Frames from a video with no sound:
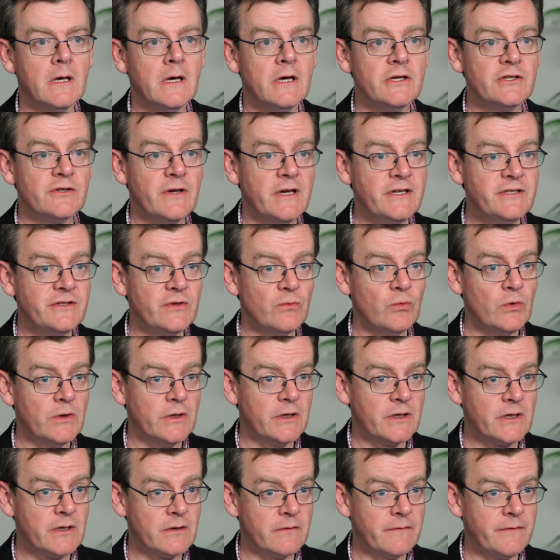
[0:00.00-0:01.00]
So is the
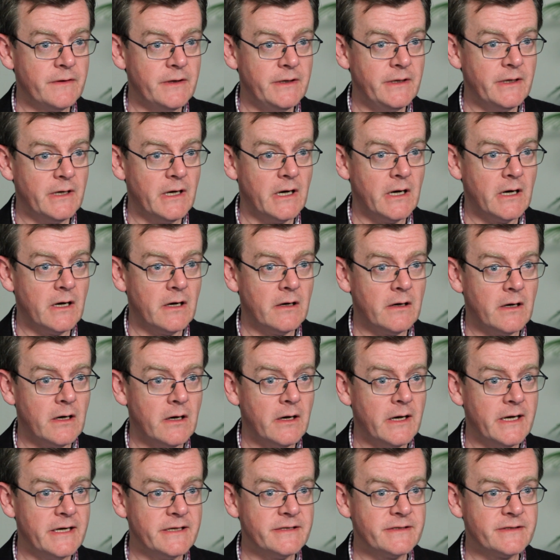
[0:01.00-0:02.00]
work of the
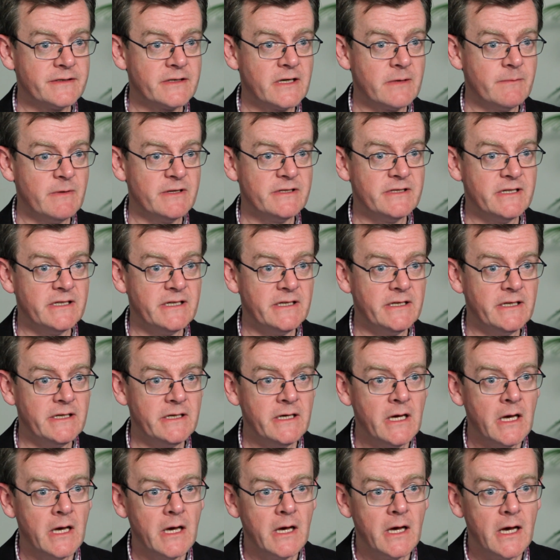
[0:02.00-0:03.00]
RRS committee
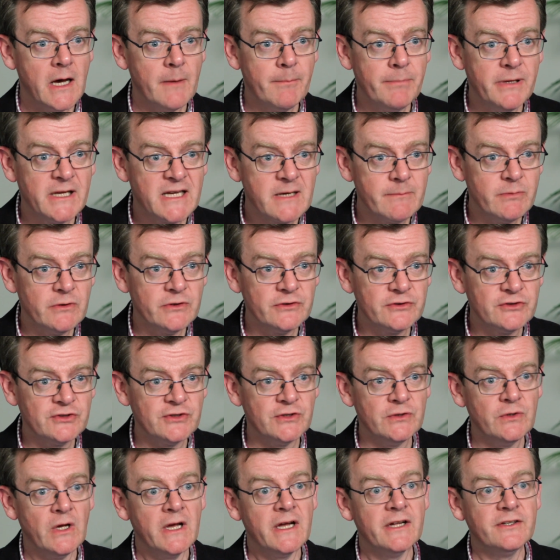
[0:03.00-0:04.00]
applicable
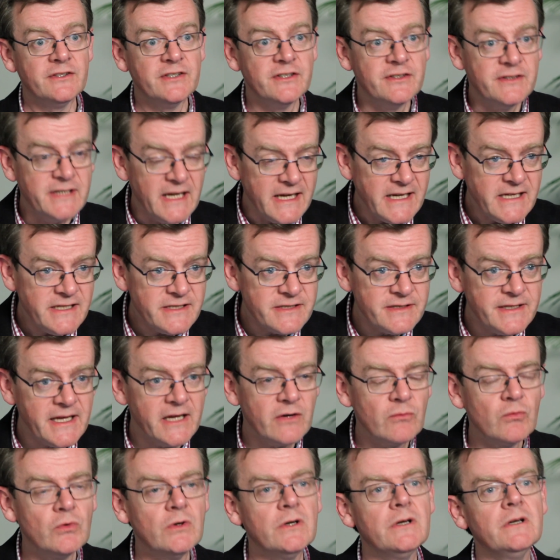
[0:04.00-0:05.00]
to today's
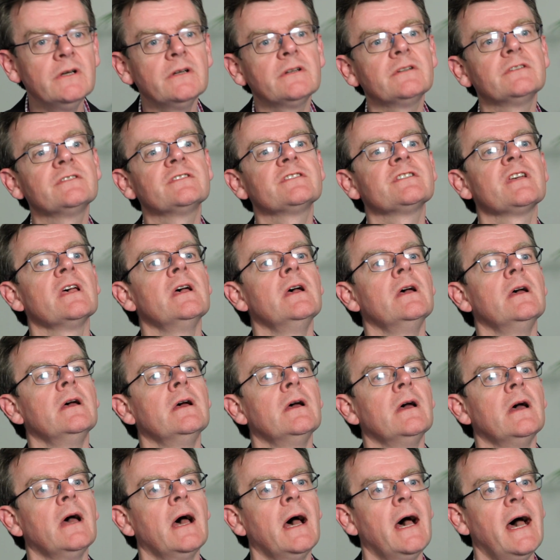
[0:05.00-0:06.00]
networks?
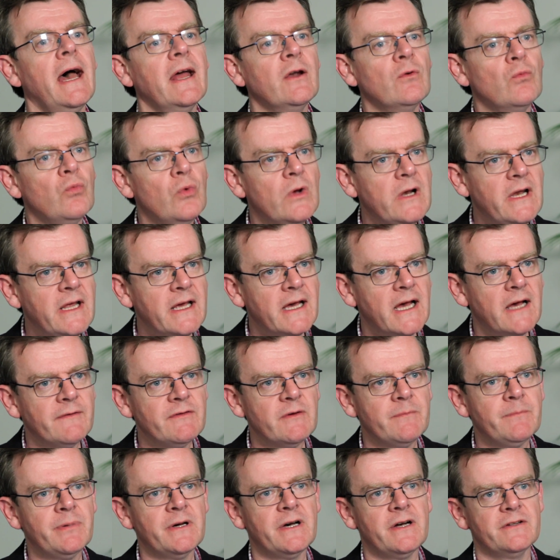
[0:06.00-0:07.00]
And will it have a
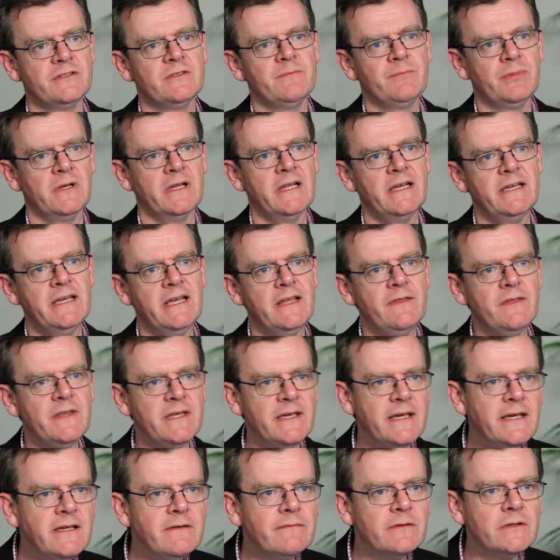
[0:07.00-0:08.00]
part to play in
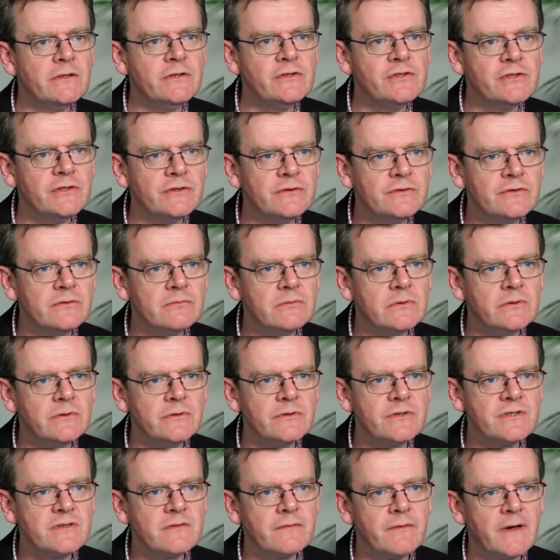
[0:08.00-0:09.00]
the evolution
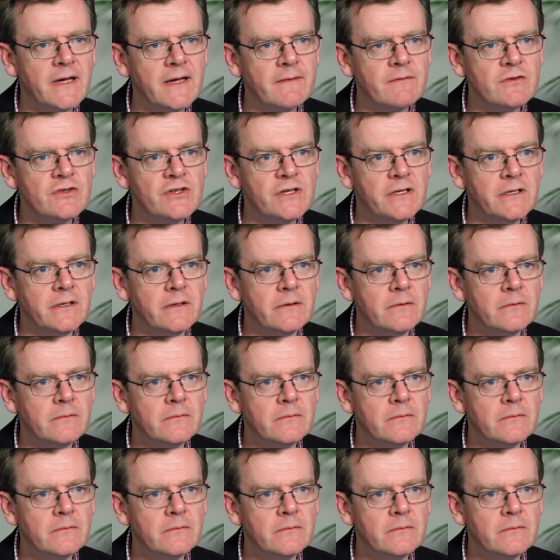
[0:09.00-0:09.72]
towards 5G?